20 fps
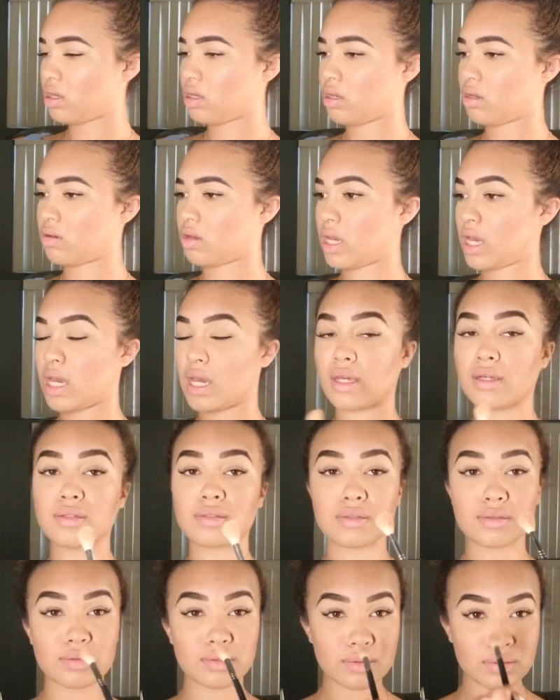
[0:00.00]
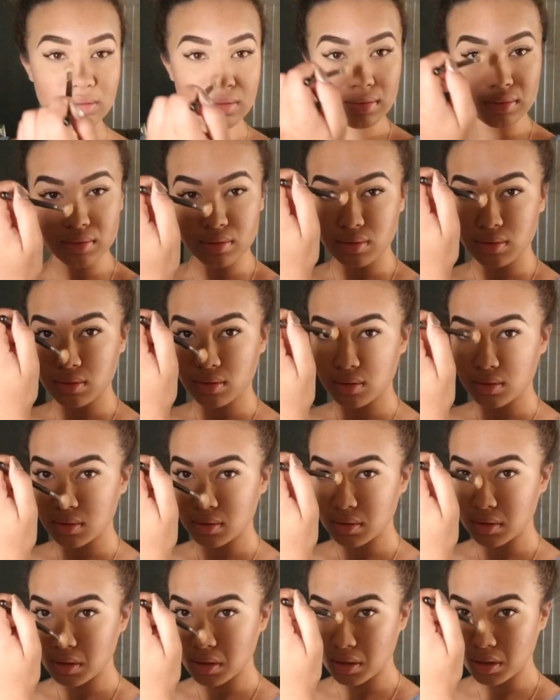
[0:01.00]
Okay. I'm
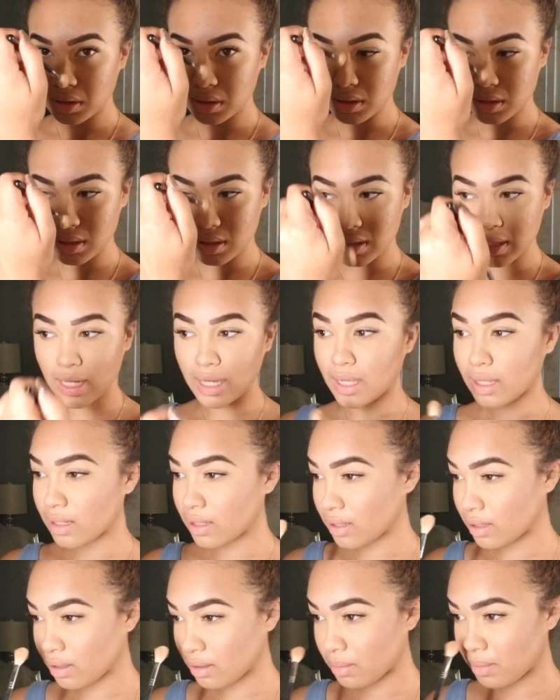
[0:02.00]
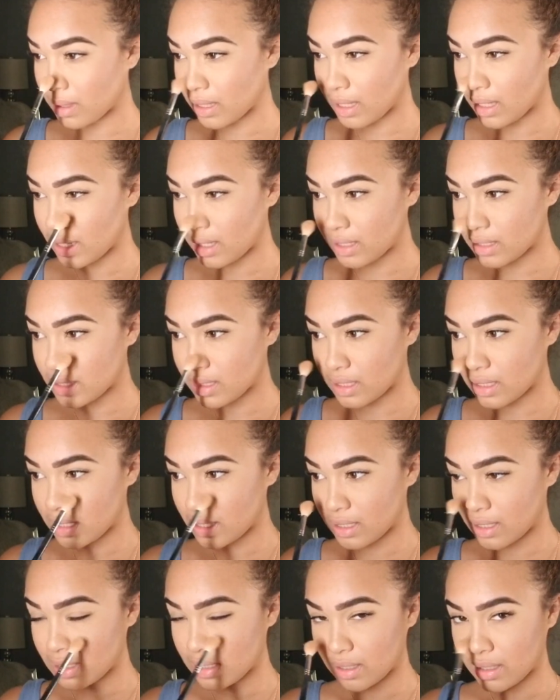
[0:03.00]
gonna just take a little bit.
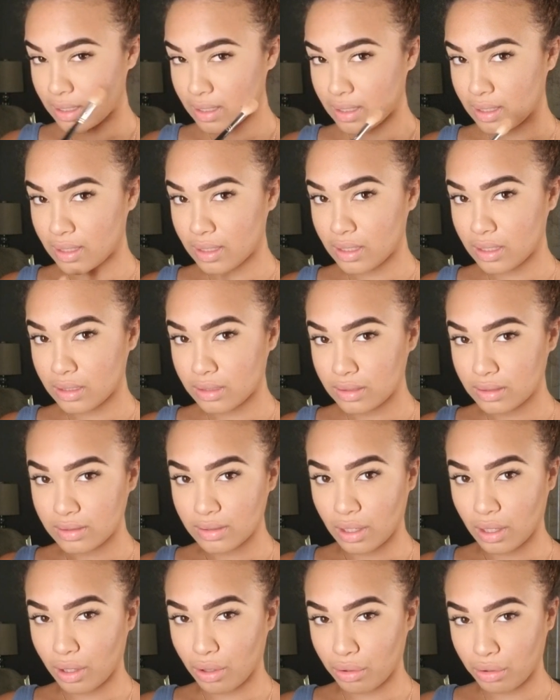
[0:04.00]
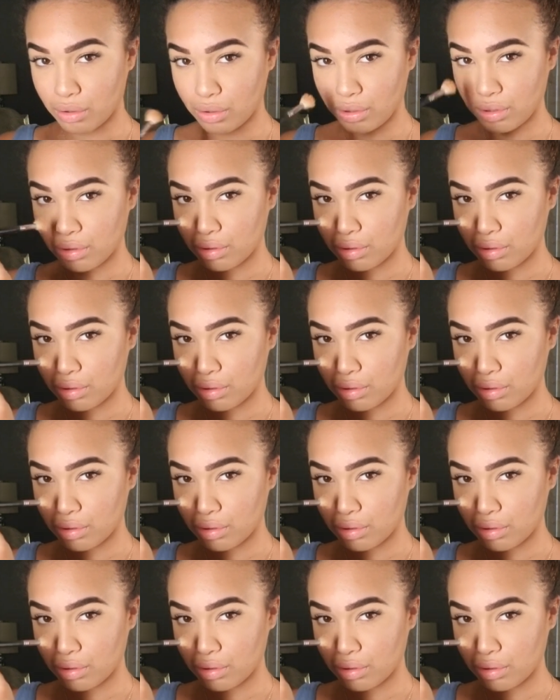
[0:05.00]
Oh.